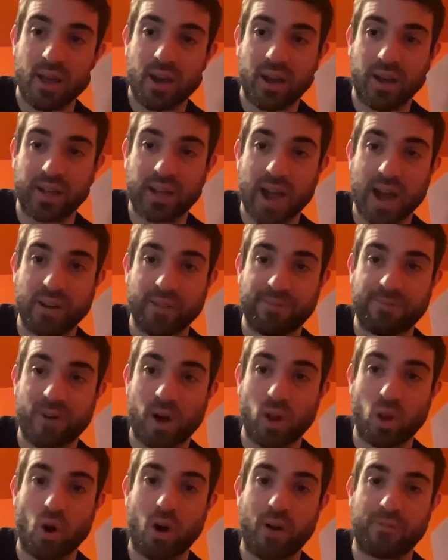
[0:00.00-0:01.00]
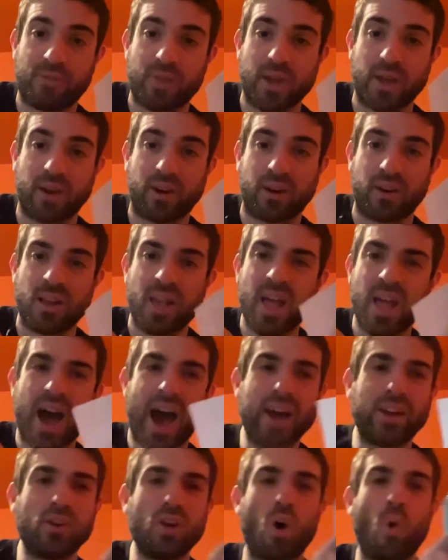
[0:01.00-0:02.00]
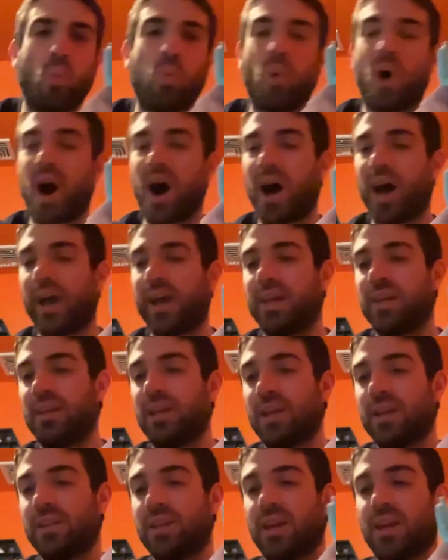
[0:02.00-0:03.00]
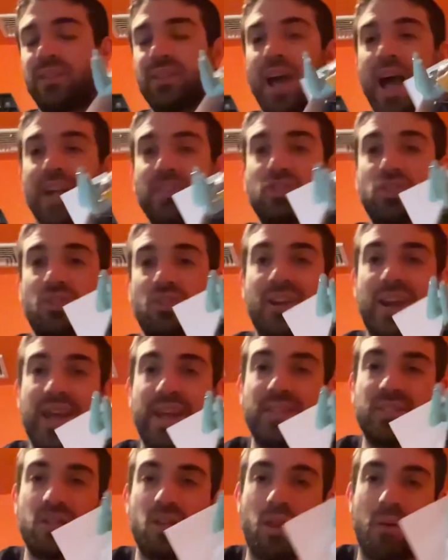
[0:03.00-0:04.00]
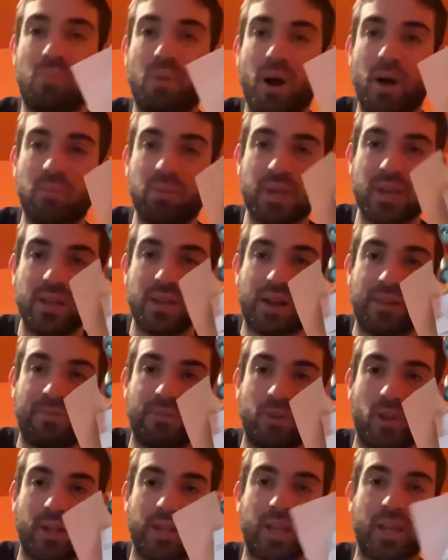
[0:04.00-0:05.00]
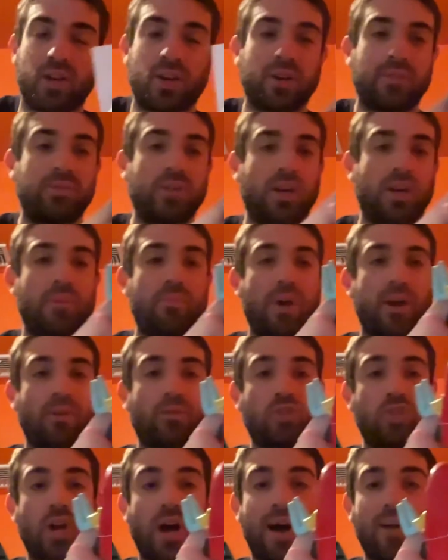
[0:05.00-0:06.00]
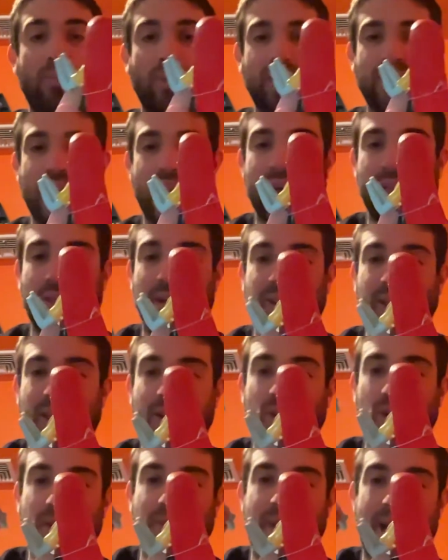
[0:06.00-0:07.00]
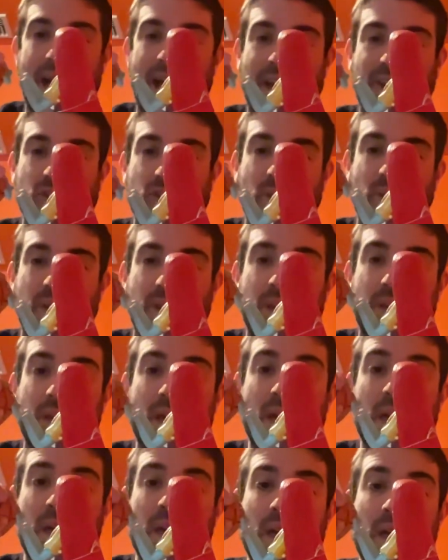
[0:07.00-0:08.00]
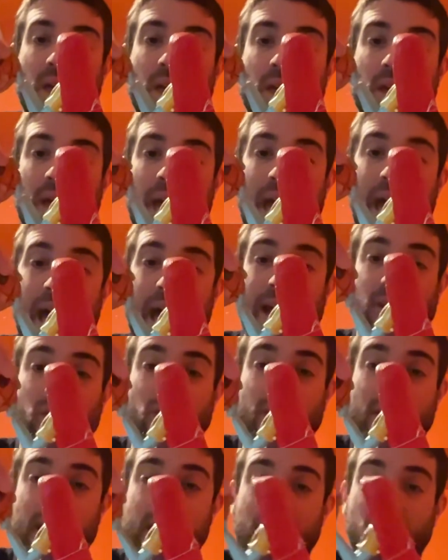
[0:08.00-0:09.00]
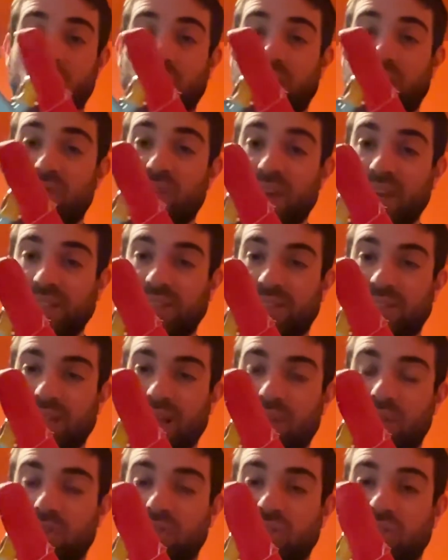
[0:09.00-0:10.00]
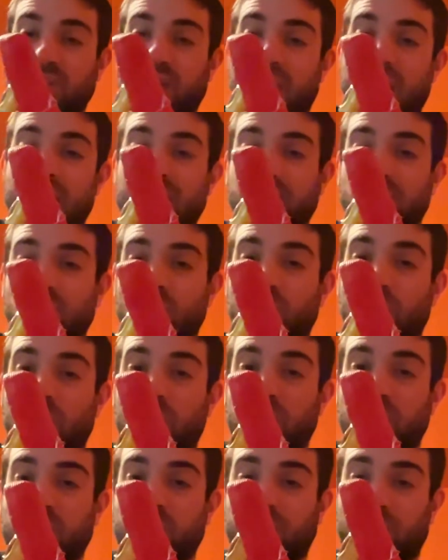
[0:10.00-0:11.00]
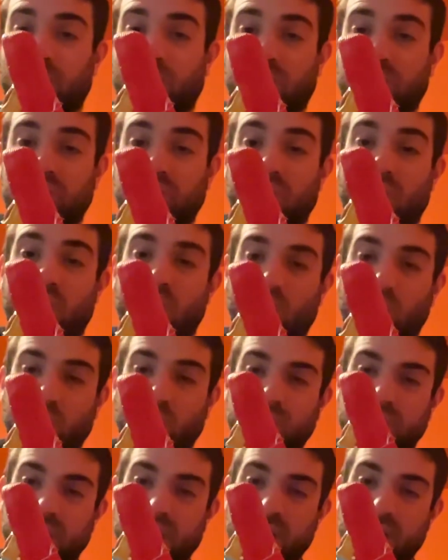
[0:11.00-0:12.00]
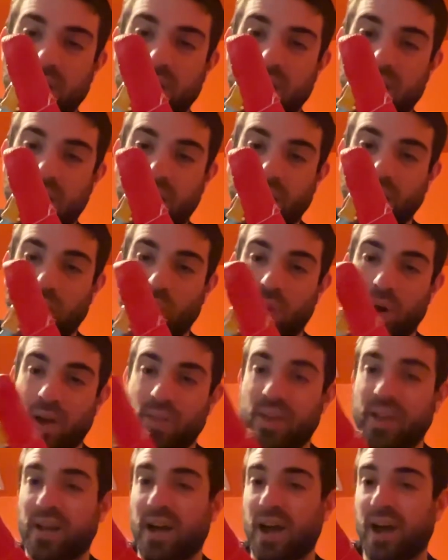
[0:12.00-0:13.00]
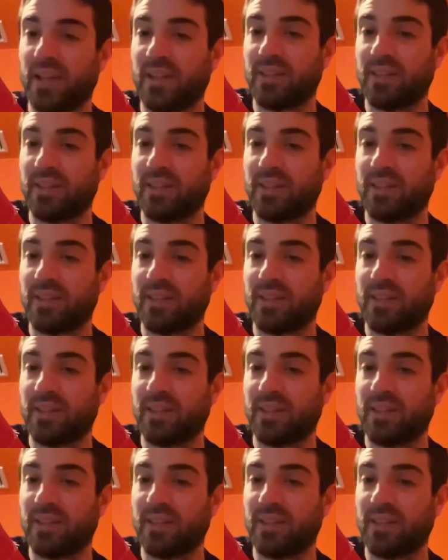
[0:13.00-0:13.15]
kind of fell off there. I don't know why they attached her hand to the pumpkin. I feel like they could have done a better job with that. Like they could have actually had her hand like this and then just added the pumpkin for her to hold. I don't know why they kind of